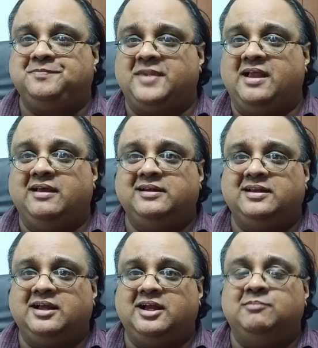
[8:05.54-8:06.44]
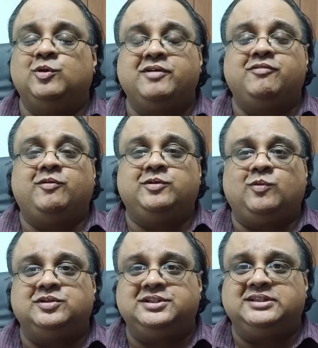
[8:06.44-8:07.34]
And I'm looking forward to
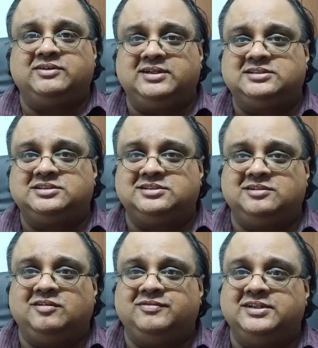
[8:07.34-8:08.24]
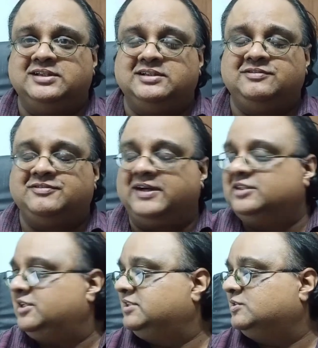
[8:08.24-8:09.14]
watching the rest of the
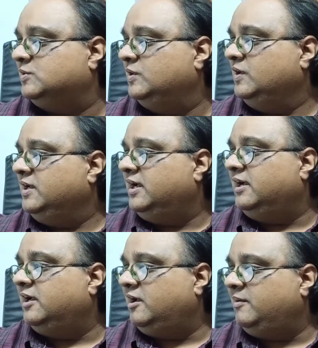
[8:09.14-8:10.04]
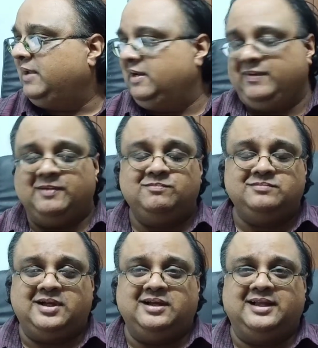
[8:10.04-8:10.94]
franchise. So anyway,
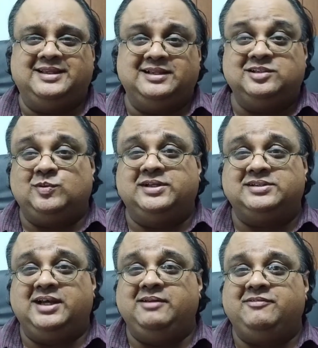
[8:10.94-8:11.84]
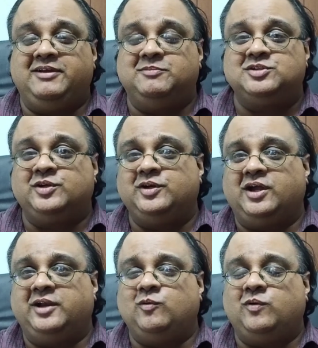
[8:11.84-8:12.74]
I think this one is really famous, so
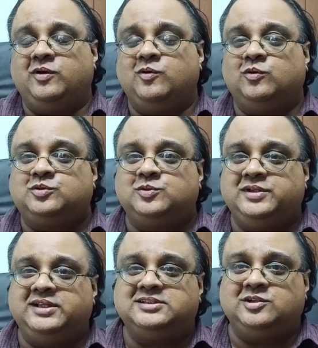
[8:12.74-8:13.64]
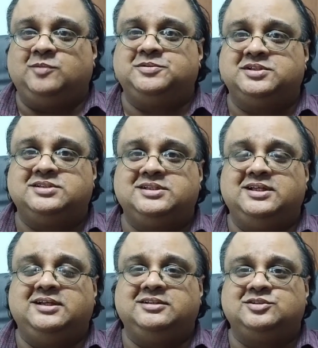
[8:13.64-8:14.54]
I don't want to go through the synopsis,
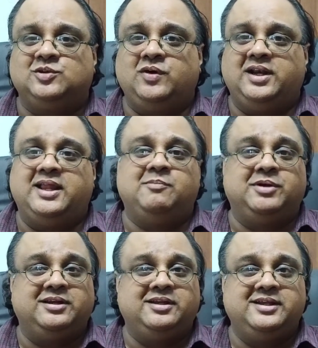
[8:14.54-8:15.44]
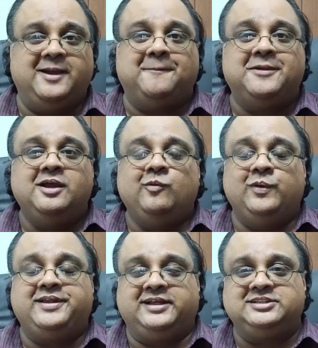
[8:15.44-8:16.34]
the storyline, but yeah,
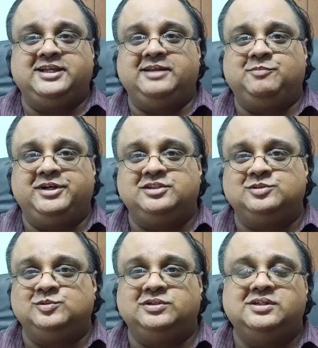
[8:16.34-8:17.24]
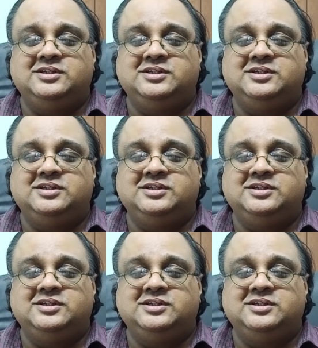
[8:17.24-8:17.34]
we'll catch again pretty soon